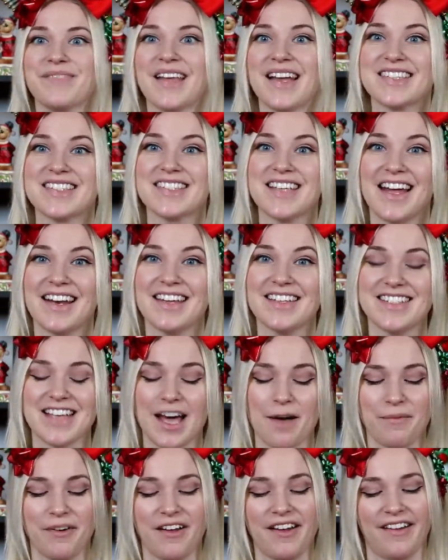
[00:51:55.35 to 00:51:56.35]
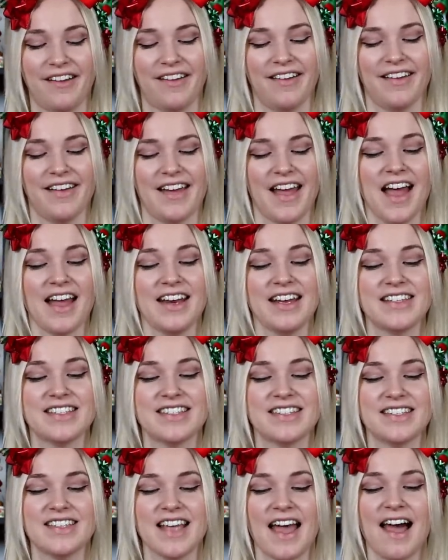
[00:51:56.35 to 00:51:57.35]
It's not a double. And it's
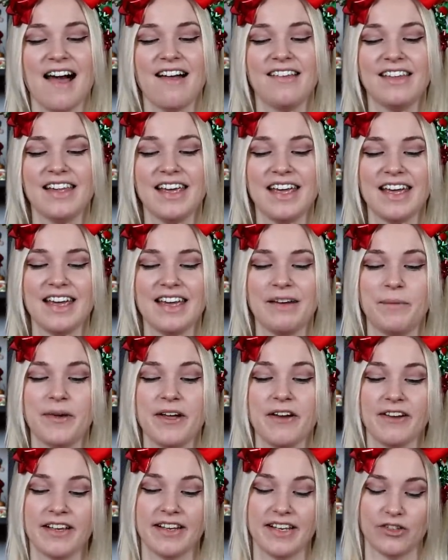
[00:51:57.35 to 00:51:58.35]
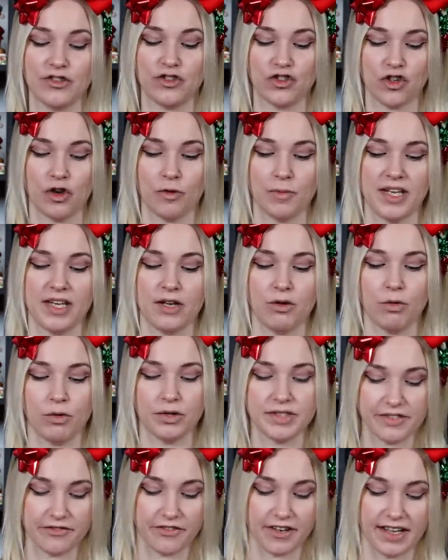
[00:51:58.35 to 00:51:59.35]
Sally. We are getting so many
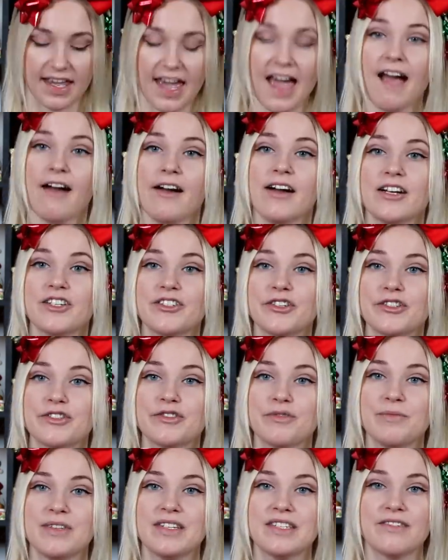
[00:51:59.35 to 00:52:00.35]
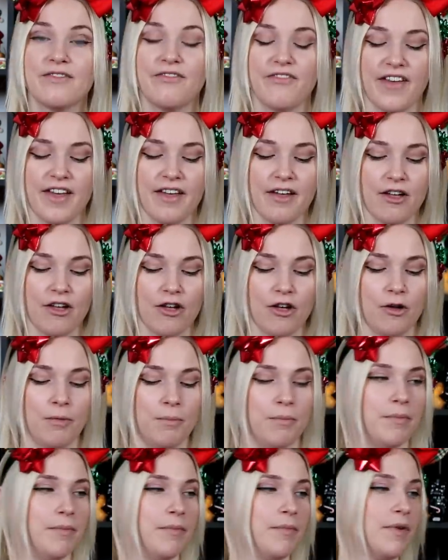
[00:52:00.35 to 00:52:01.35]
cool different characters from this film.